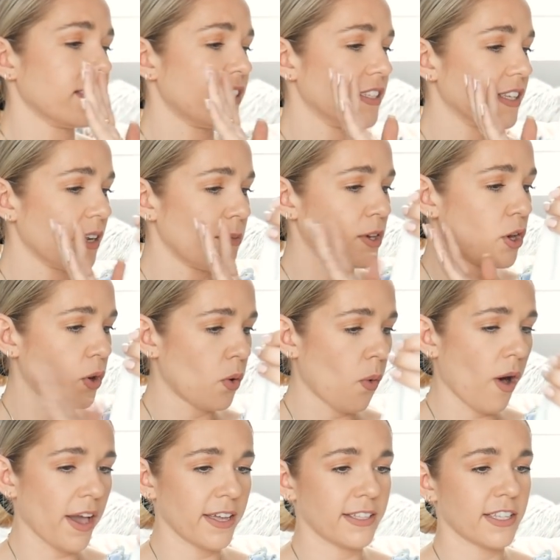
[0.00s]
this is gonna be
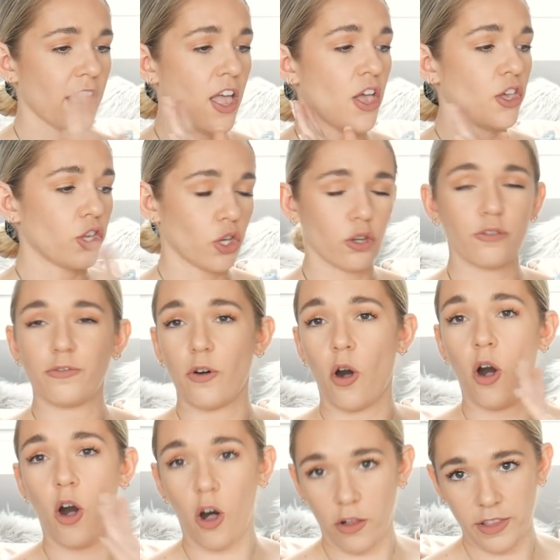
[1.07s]
quite good for
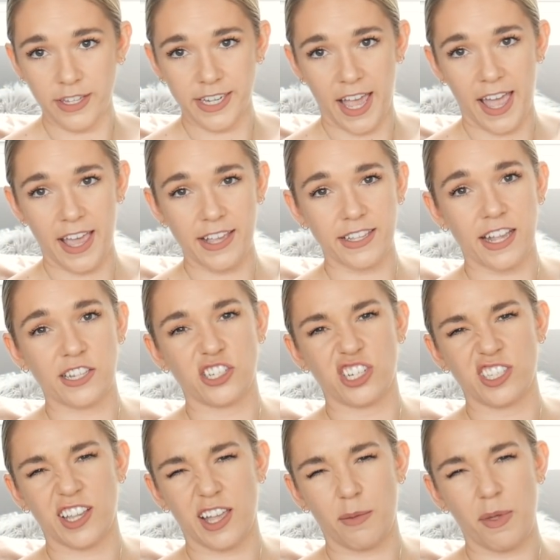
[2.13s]
holidays as
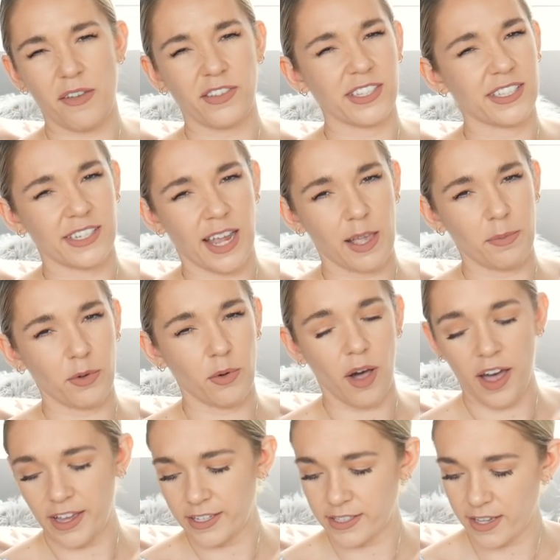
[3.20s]
just like a bit of a staple
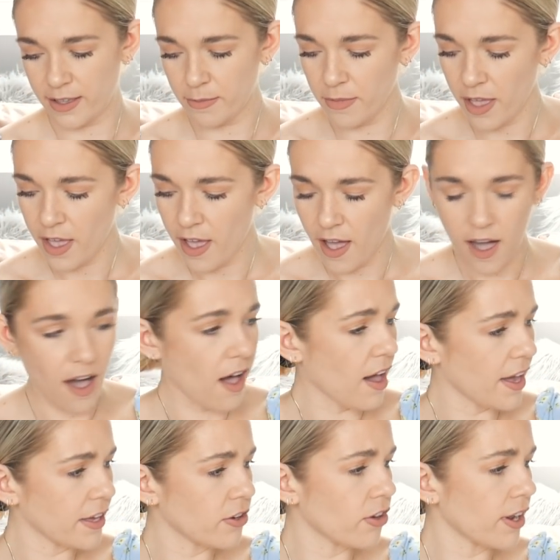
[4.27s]
item.
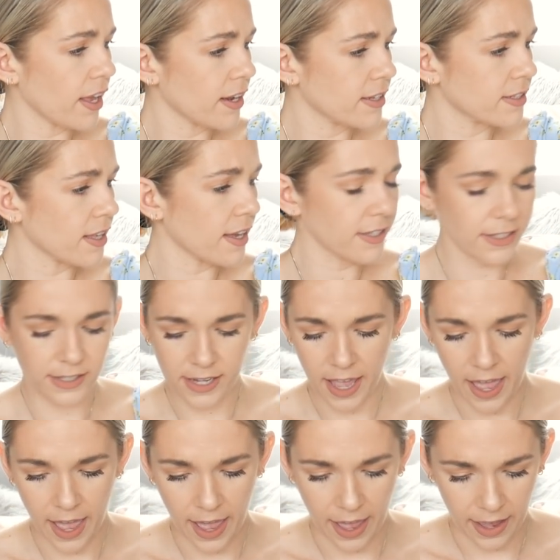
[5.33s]
I got it in a size
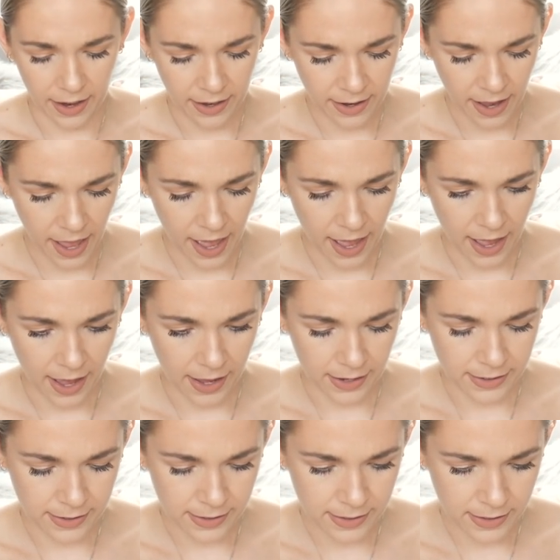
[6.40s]
10
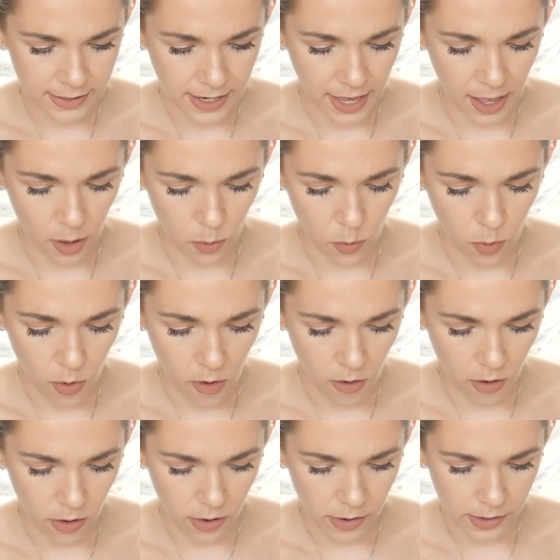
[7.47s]
and it
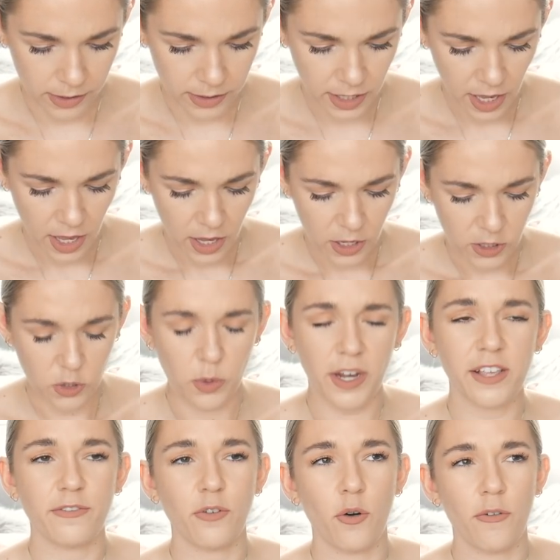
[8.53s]
was
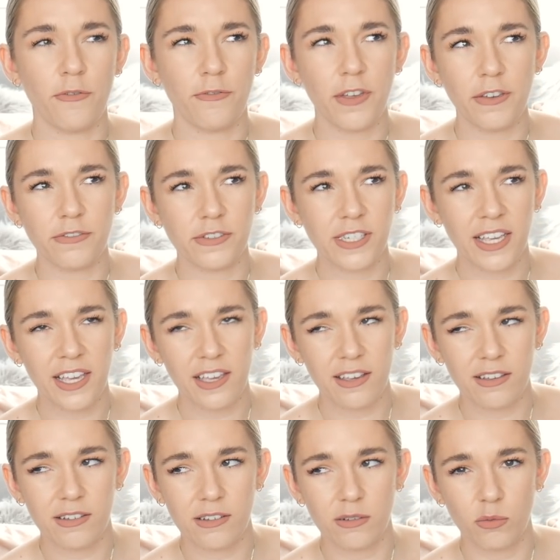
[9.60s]
$24.50
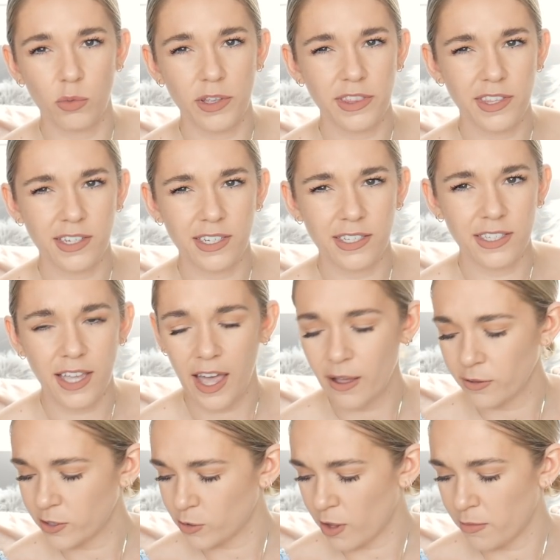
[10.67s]
with the
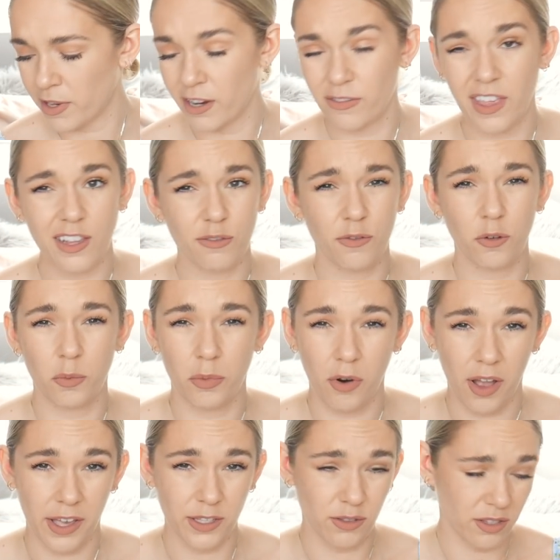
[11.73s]
discount. So I mean, if that's full
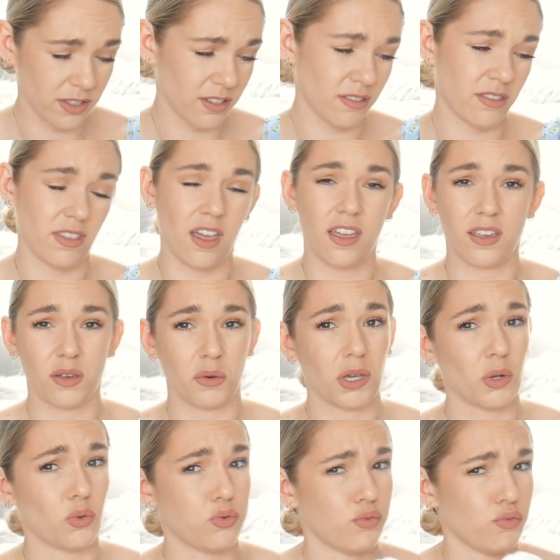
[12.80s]
price, that's like 30 quid.